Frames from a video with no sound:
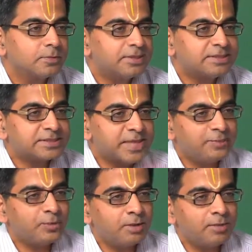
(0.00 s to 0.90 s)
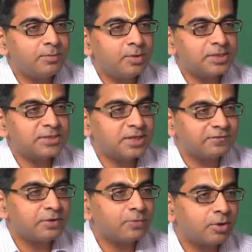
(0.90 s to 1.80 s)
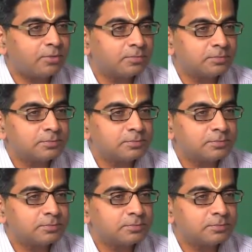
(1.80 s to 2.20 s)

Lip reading: Is it the same problem or is it a different problem?